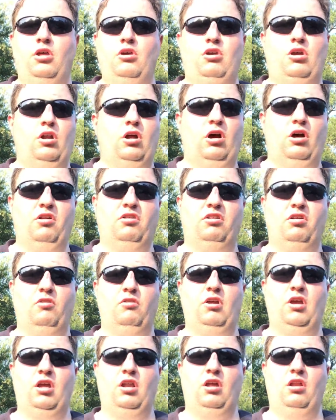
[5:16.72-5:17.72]
you can
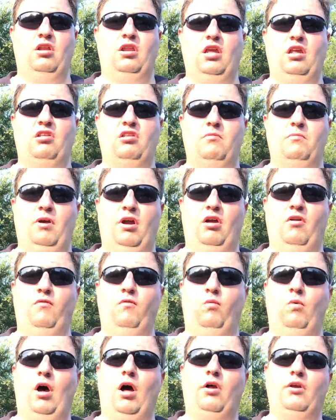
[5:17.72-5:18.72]
also get a decent pair
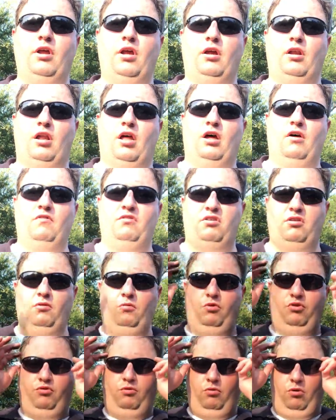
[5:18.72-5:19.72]
of welding gloves,
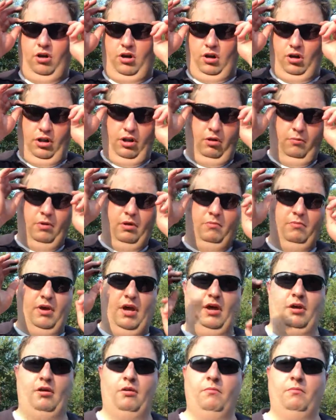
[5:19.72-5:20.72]
which work a little bit
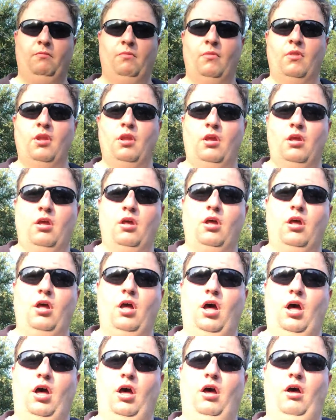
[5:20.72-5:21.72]
better,
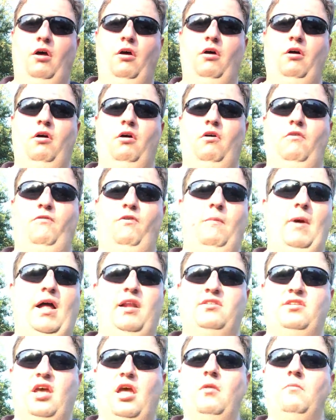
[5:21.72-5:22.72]
uh, for
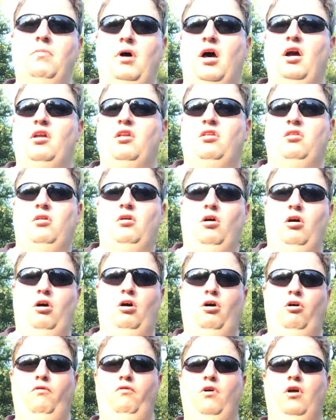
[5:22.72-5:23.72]
about 10 bucks
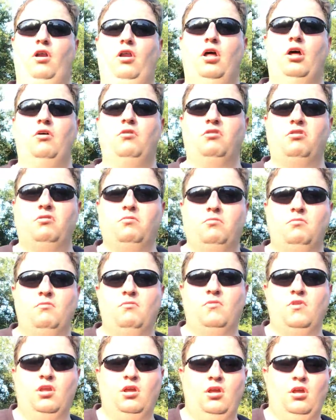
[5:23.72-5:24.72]
over at Lowe's.
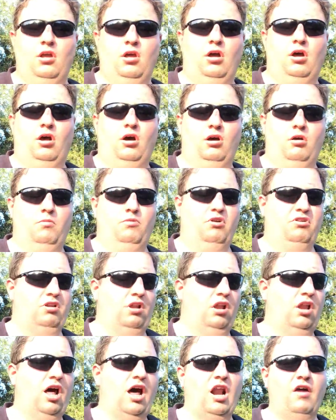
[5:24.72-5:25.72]
Um, there's
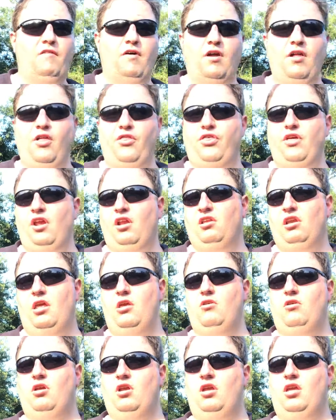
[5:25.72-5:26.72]
a lot of other things that
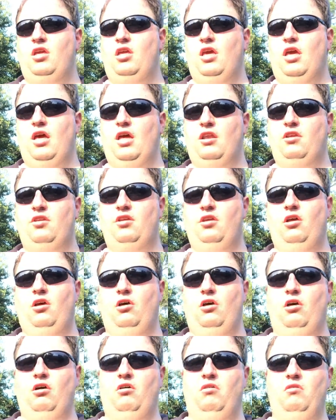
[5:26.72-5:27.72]
you could get,
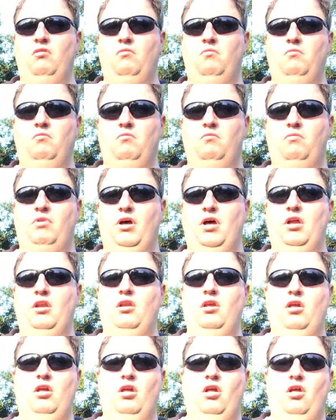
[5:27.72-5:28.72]
uh, but
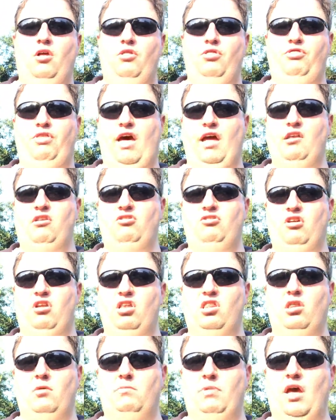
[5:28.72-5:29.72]
that's
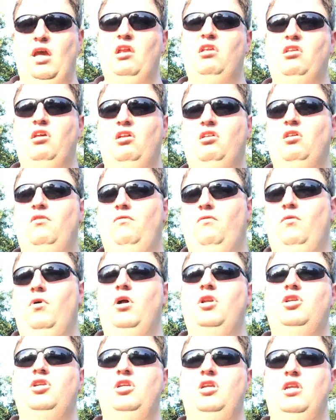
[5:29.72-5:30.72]
just the basics of
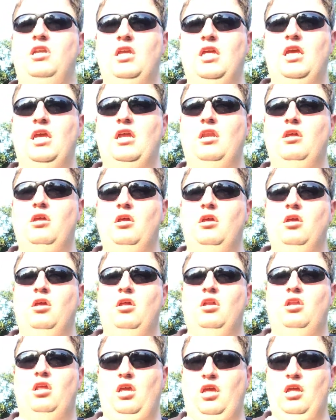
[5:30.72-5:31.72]
what you need
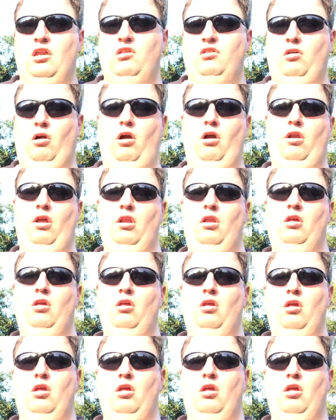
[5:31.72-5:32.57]
to get started.